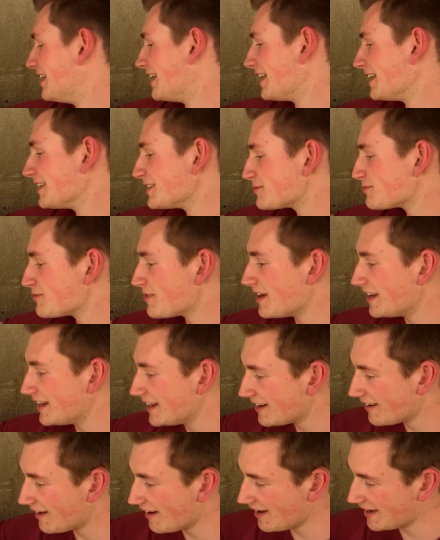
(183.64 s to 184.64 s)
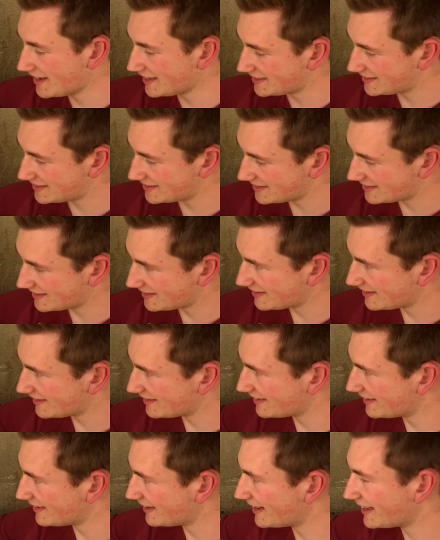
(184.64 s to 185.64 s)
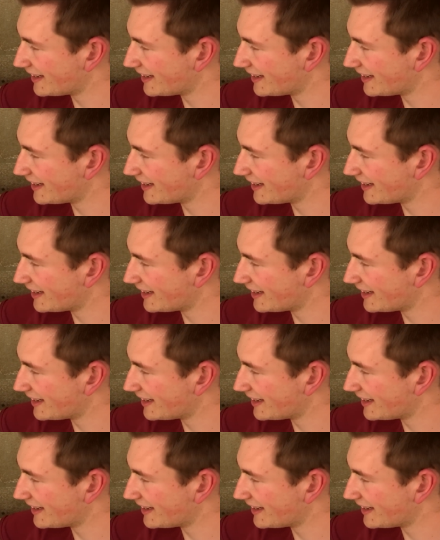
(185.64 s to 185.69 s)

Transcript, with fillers: it, Oli? He's really nice. Thank you.